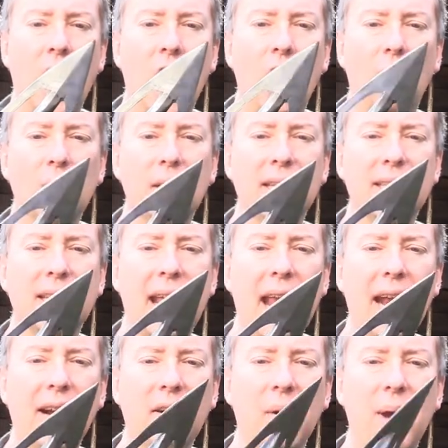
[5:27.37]
holding the
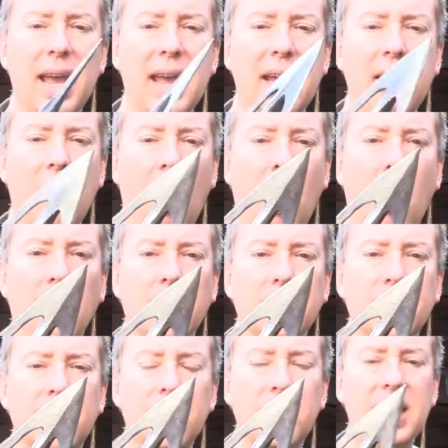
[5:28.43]
arrowhead
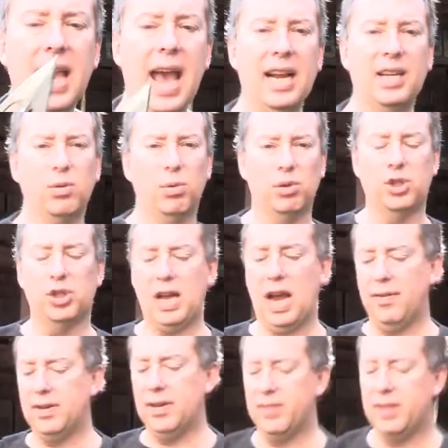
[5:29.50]
onto the actual
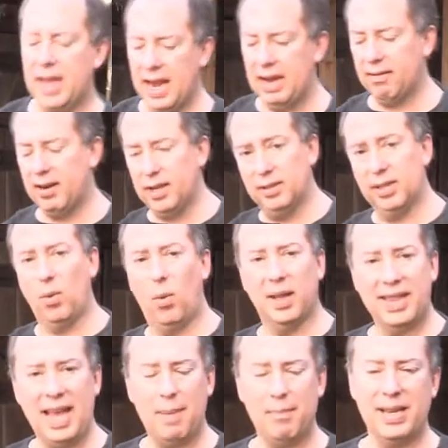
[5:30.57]
shaft of the arrow. So
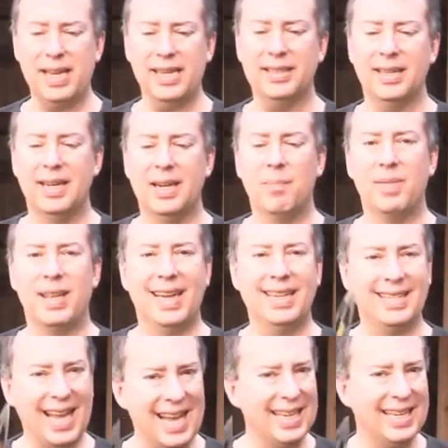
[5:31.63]
what that means
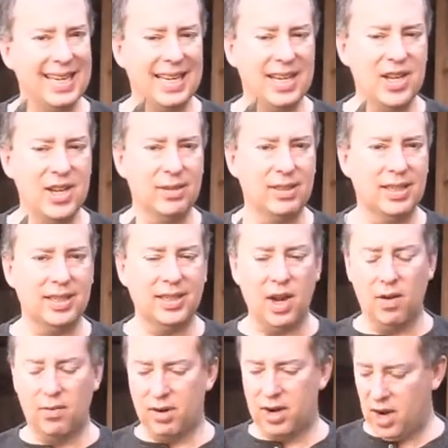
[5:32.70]
is they intend to use this
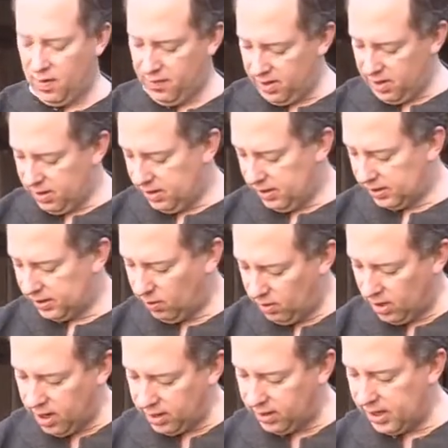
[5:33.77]
over and over. So
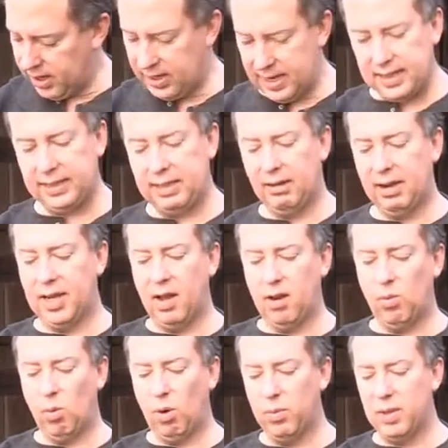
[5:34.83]
we're not gonna necessarily go
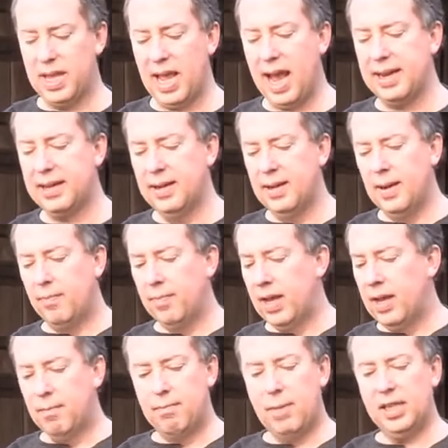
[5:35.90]
to war with that.
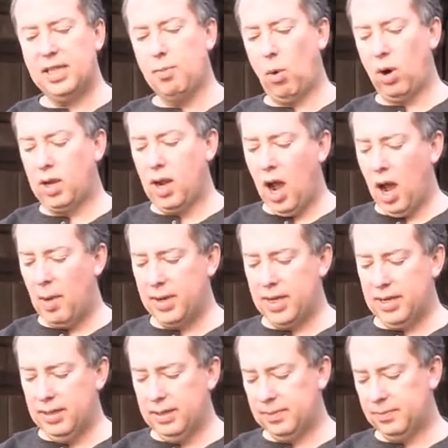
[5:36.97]
Much more
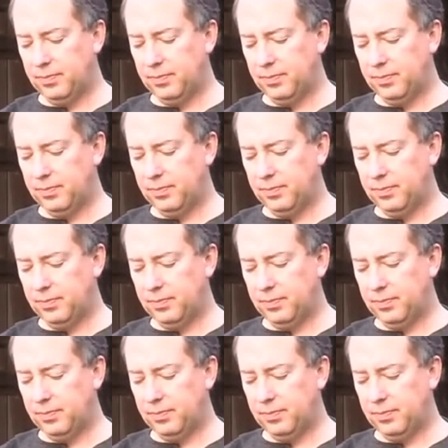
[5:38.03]
common